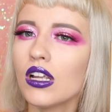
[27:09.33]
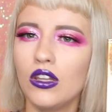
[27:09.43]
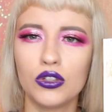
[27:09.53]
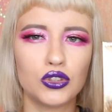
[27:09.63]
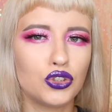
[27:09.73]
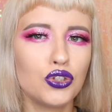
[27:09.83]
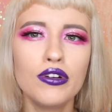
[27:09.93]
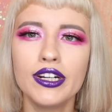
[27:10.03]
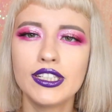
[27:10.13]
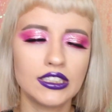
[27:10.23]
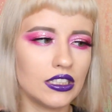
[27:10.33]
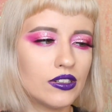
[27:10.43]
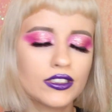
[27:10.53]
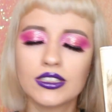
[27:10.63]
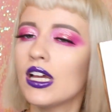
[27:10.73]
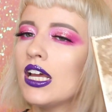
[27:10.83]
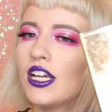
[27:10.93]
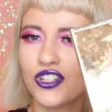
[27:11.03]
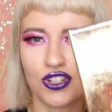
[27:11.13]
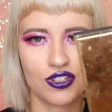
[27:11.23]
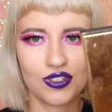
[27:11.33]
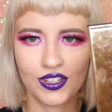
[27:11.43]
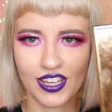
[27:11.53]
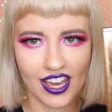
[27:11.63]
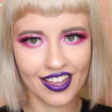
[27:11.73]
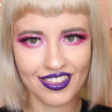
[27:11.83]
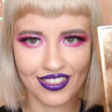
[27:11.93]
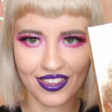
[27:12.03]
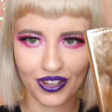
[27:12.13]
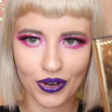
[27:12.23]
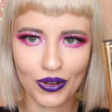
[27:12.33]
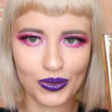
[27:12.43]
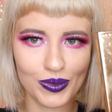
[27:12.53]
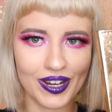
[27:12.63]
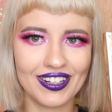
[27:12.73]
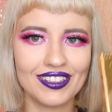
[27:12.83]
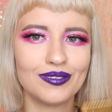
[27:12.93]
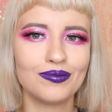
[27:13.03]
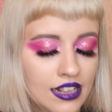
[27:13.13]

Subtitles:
luxurious looks, just get the gold one.